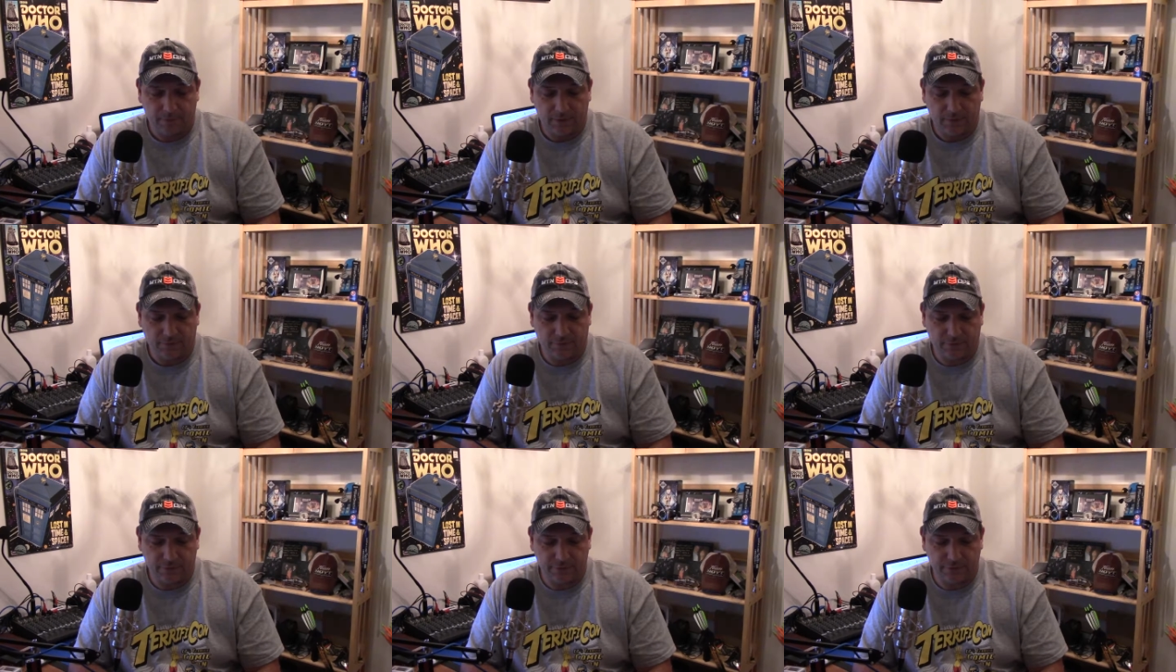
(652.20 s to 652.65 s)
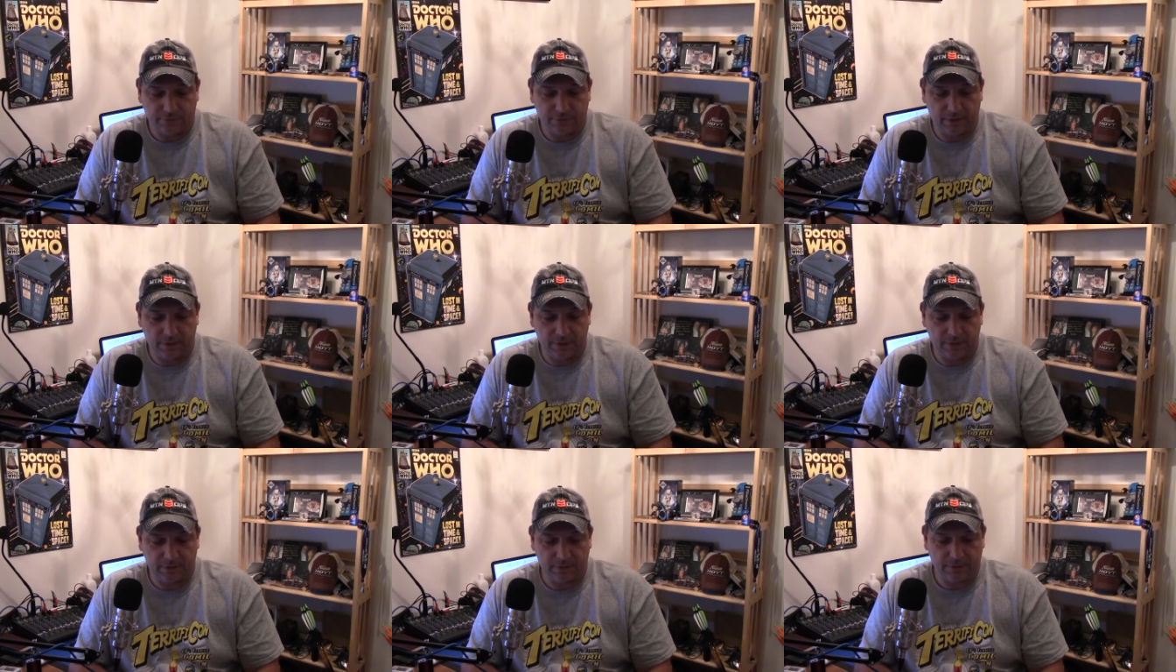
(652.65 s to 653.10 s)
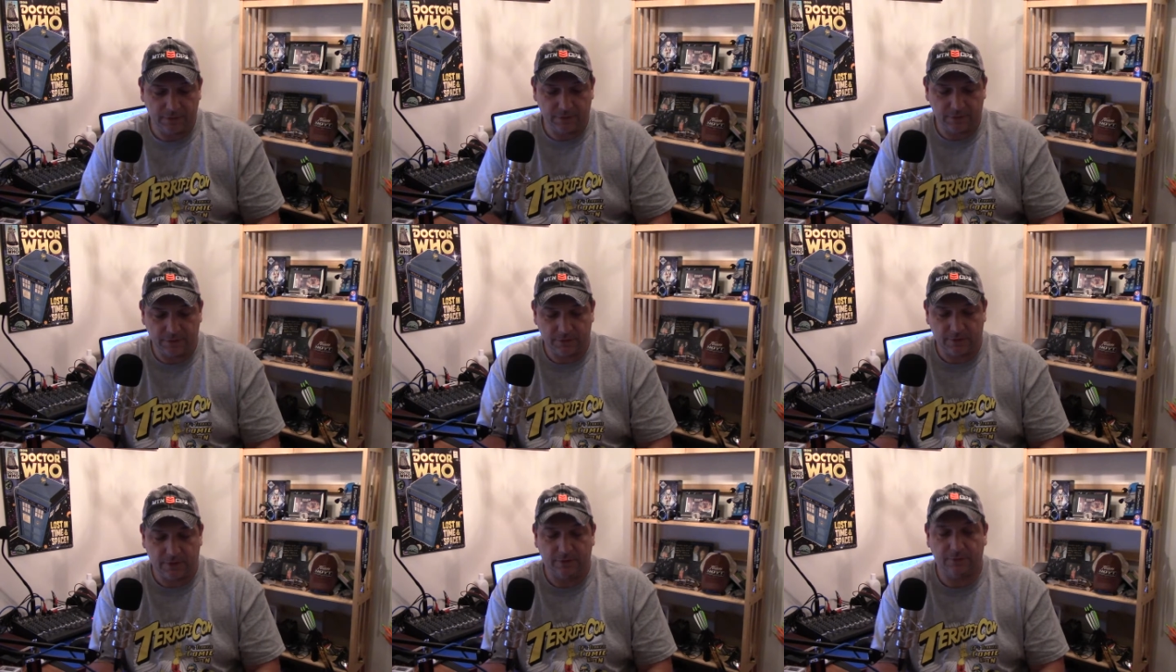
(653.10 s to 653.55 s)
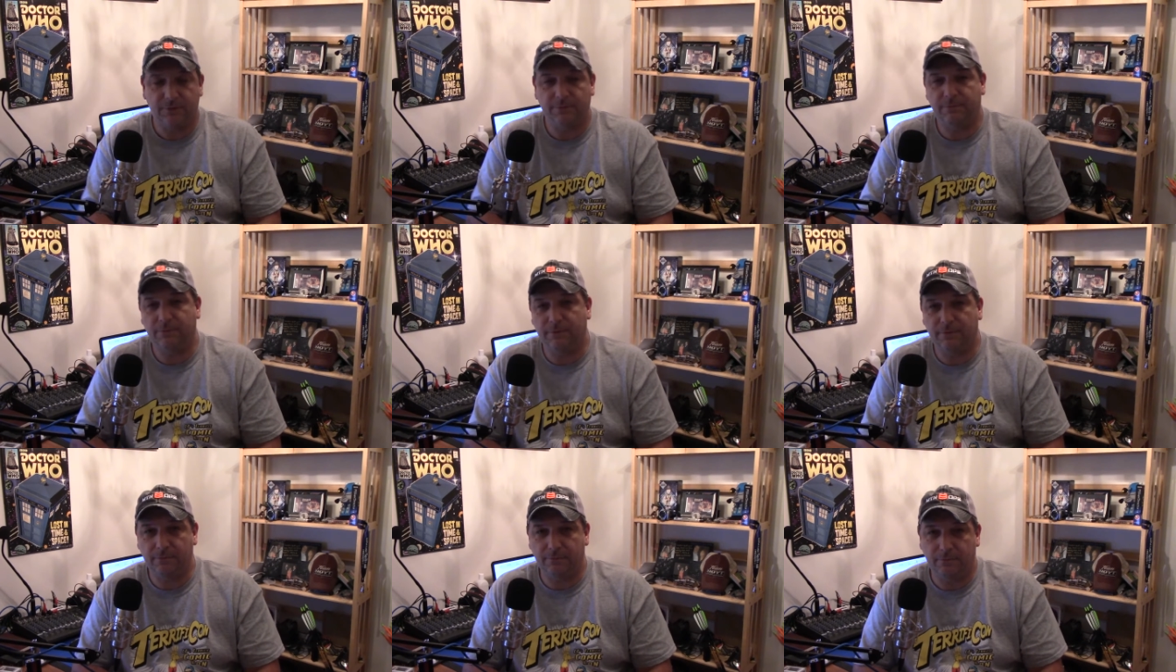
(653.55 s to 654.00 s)
First race, it looks like, was
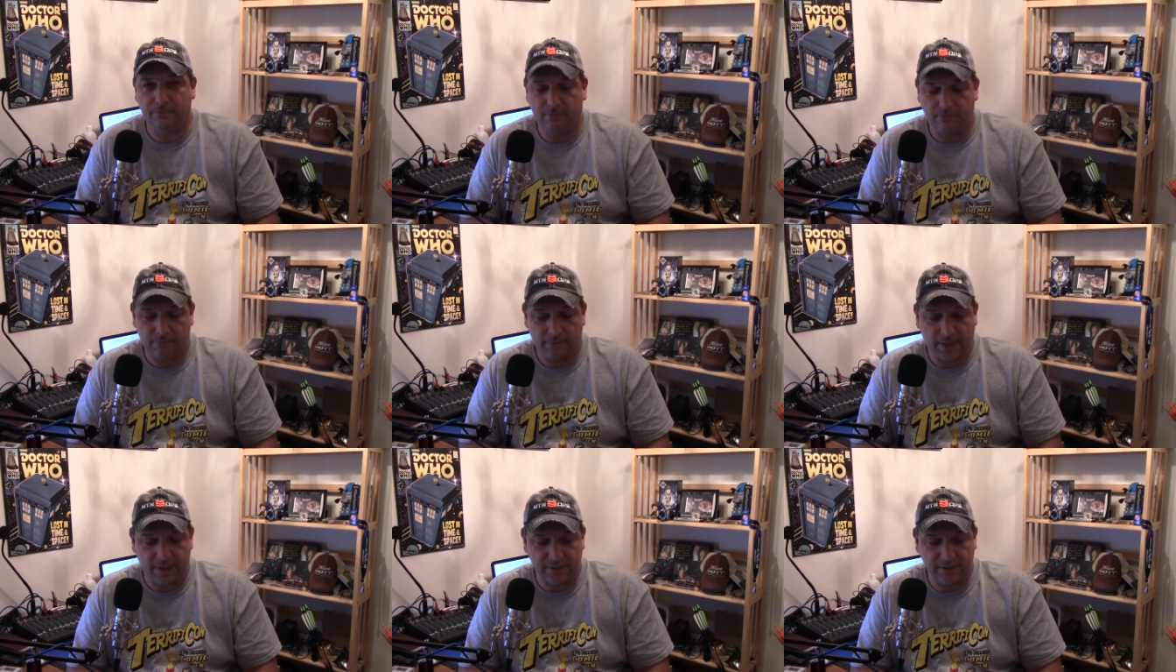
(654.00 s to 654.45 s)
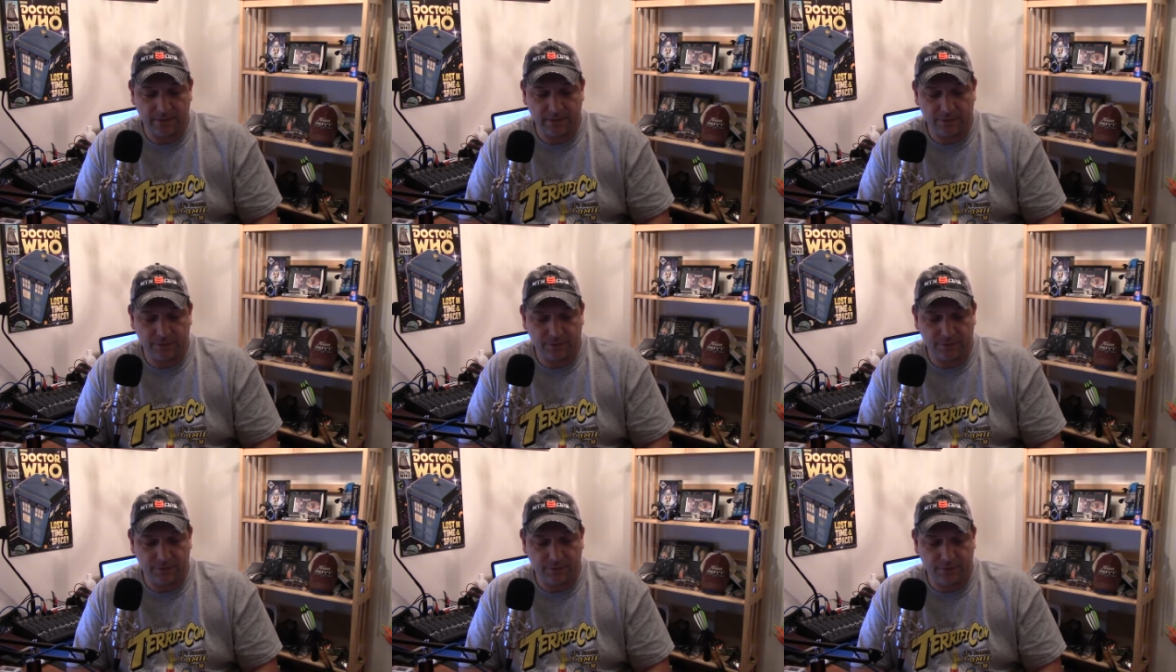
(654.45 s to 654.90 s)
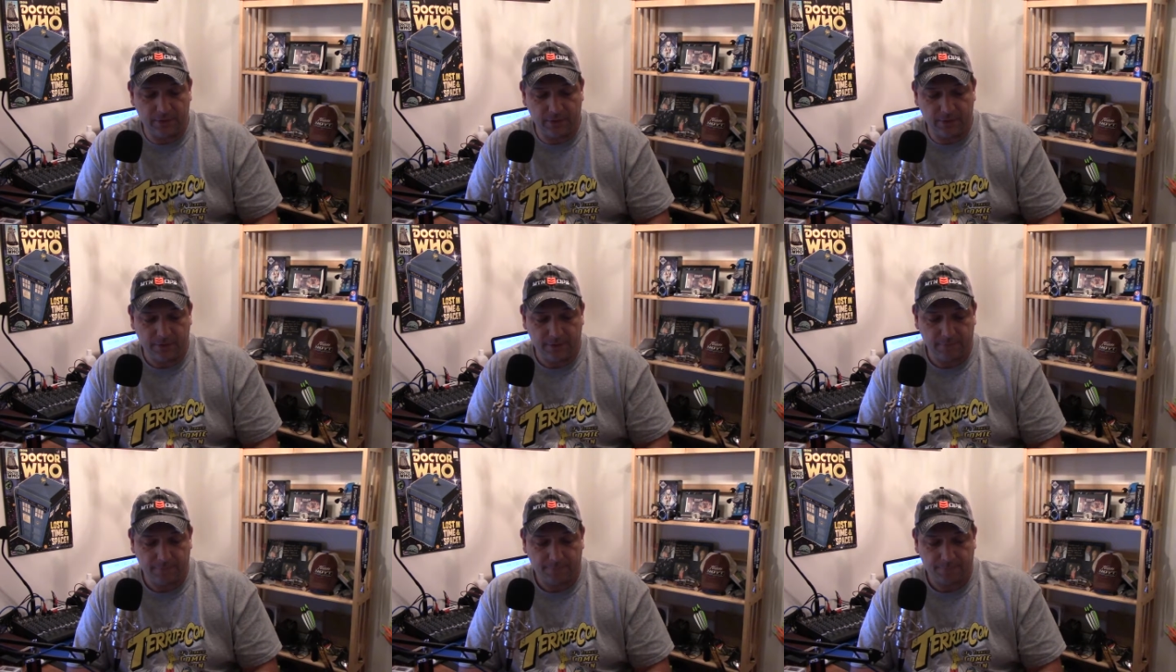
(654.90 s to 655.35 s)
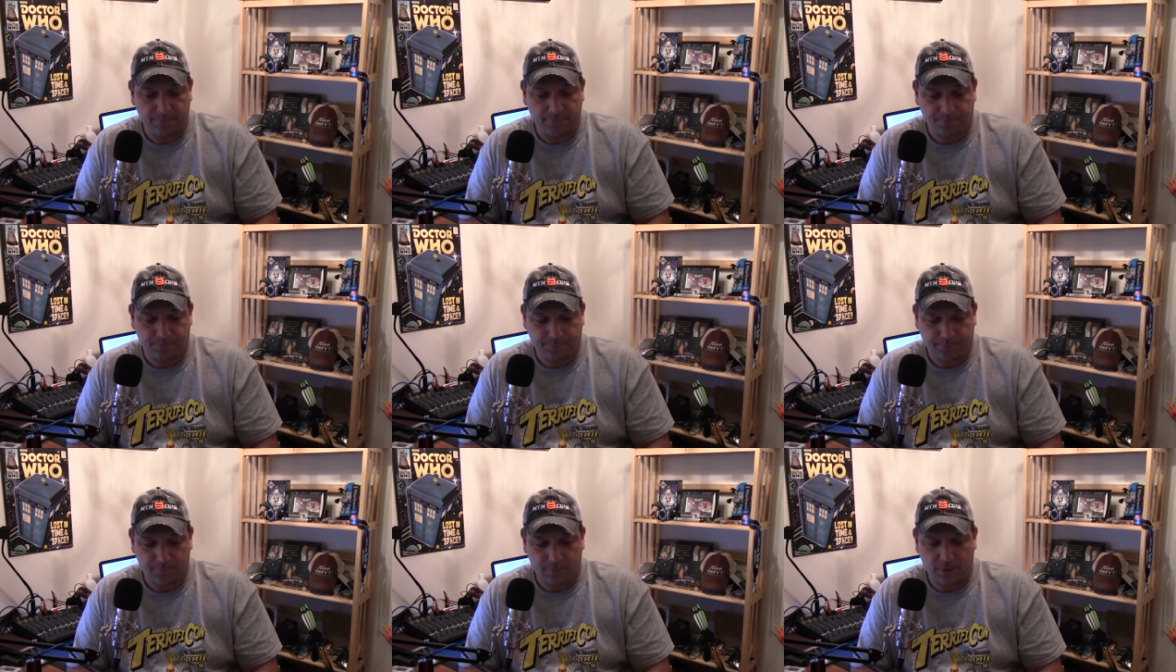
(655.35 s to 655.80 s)
Mazda Laguna.
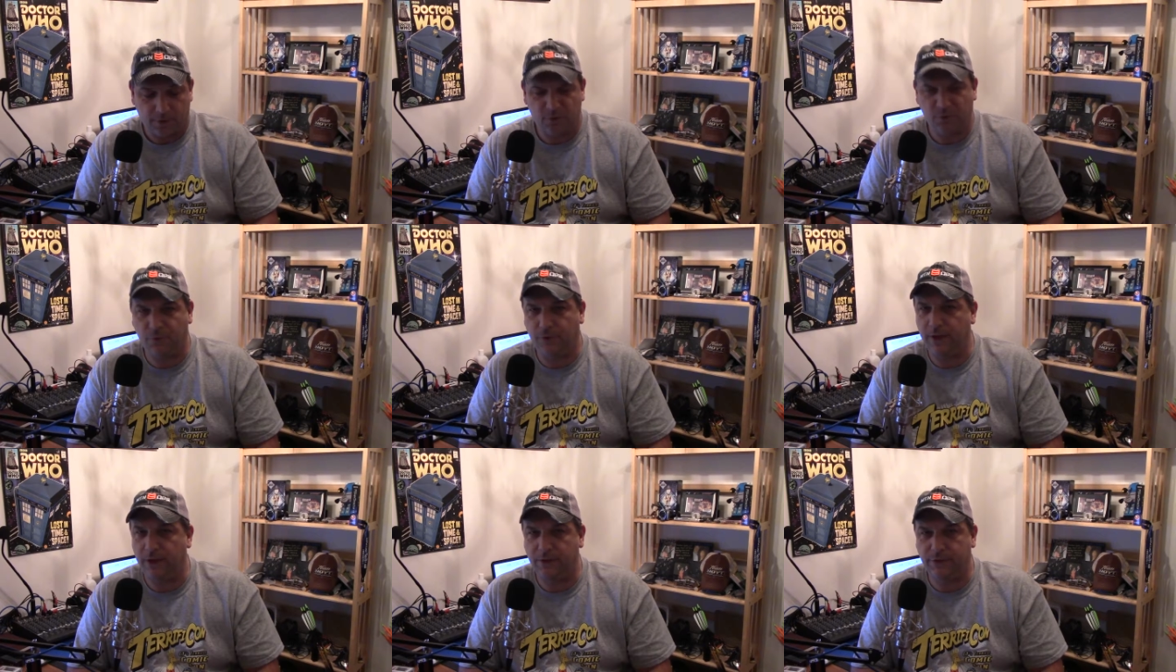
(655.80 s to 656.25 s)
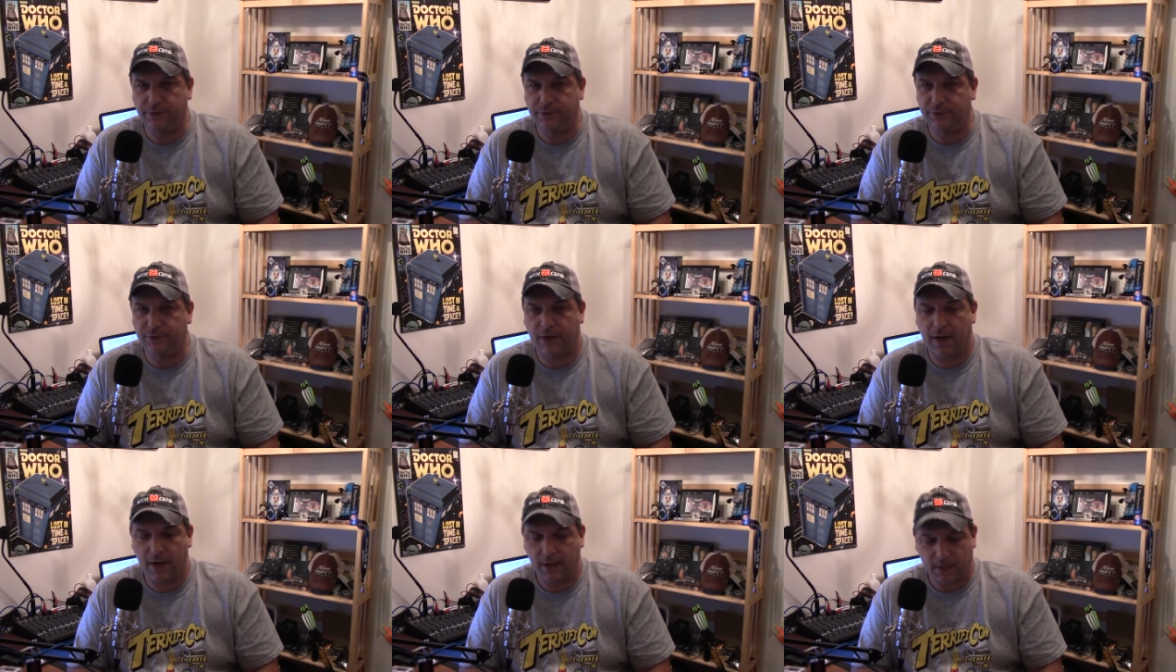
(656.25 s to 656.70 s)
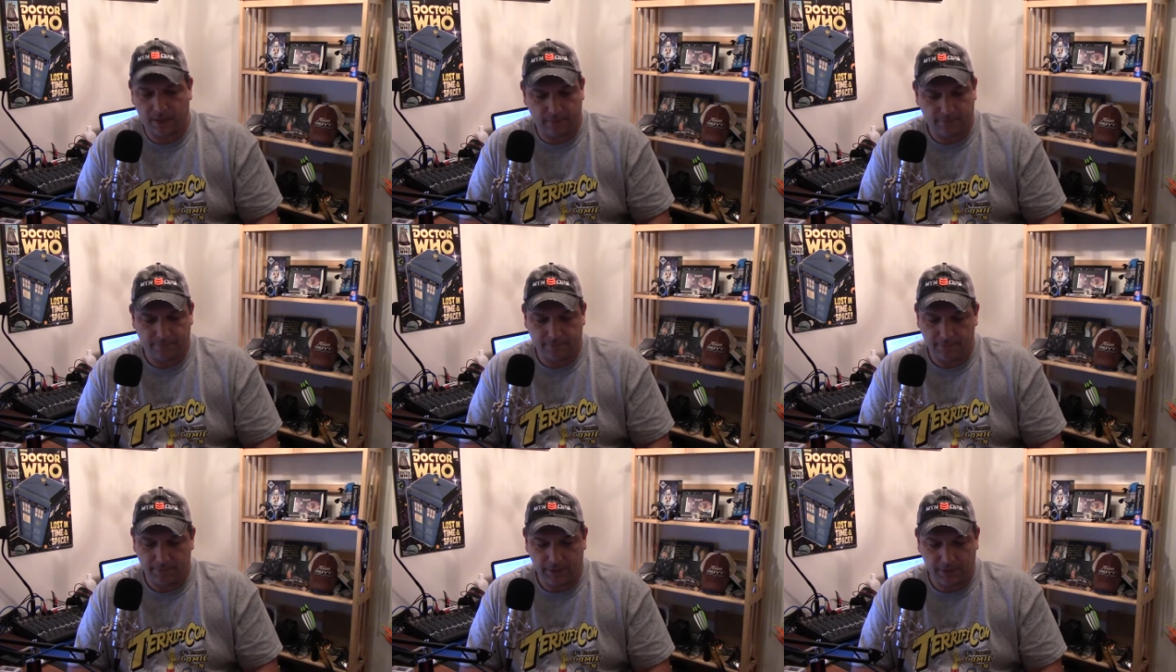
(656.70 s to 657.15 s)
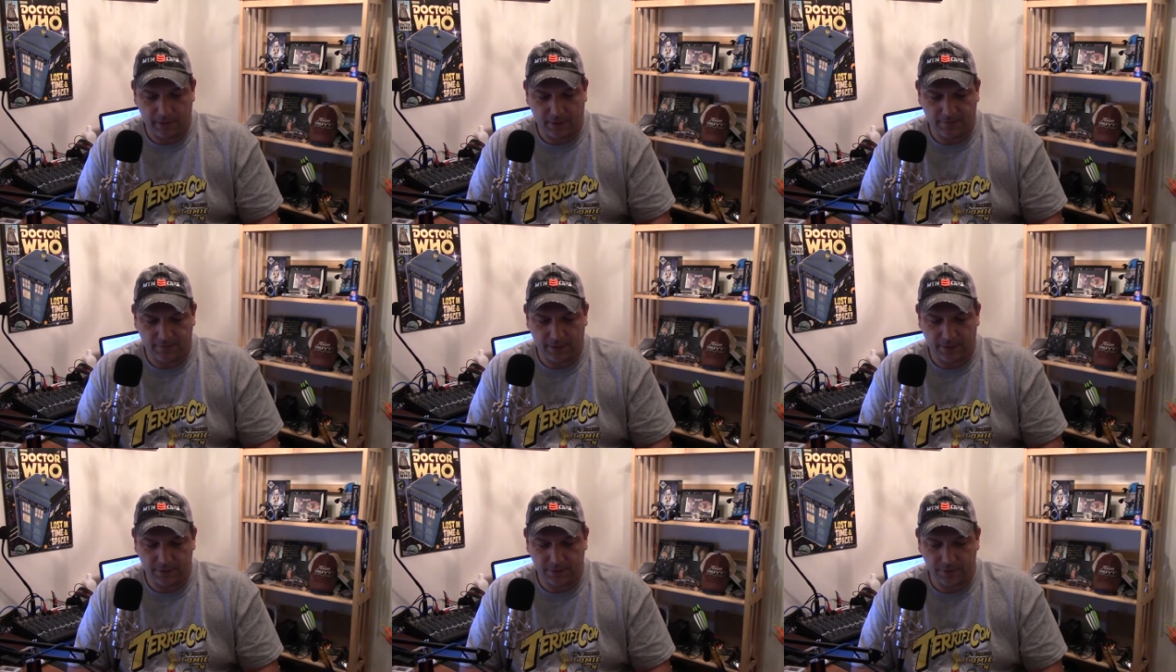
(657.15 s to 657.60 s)
Great little track.
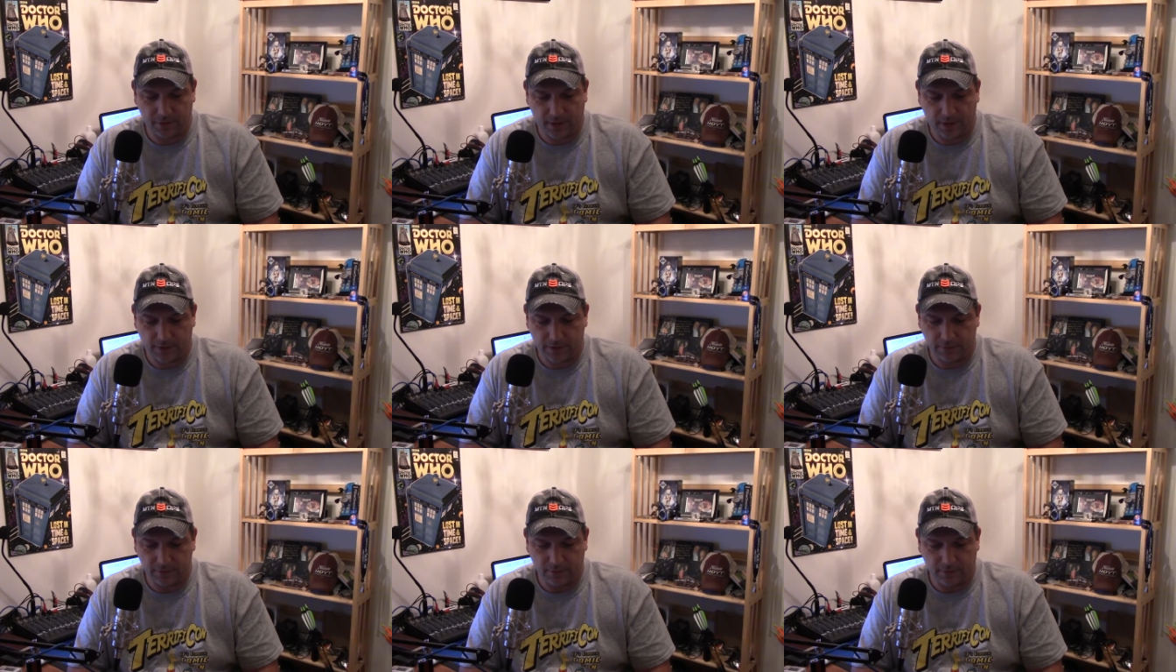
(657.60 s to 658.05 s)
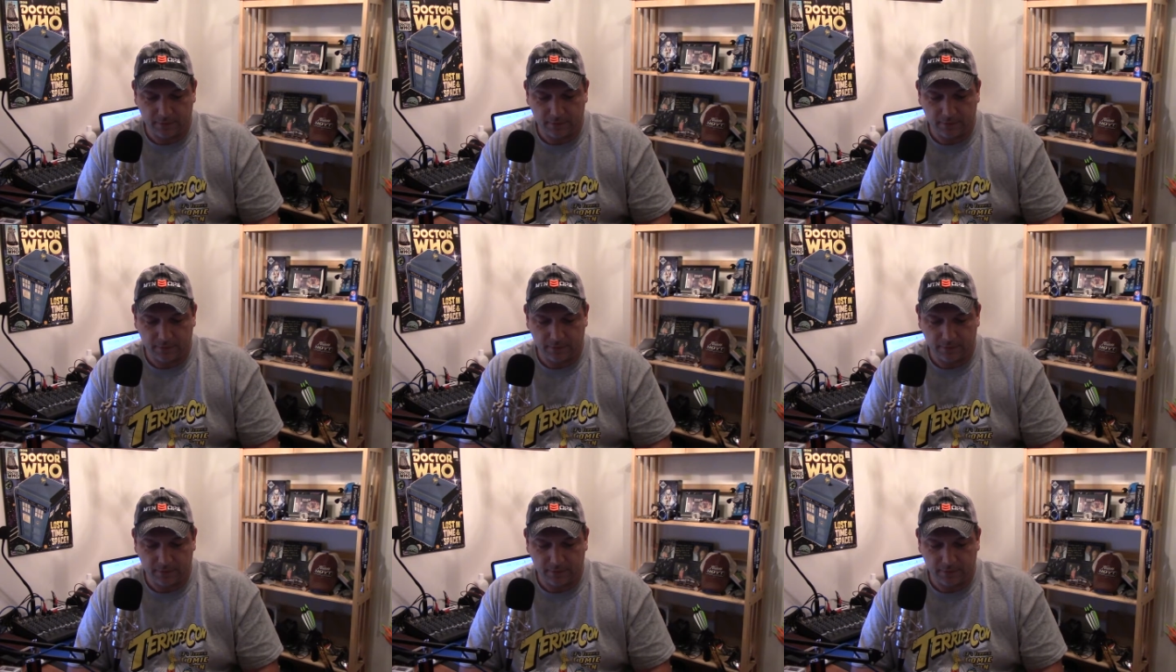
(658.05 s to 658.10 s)
Love that track.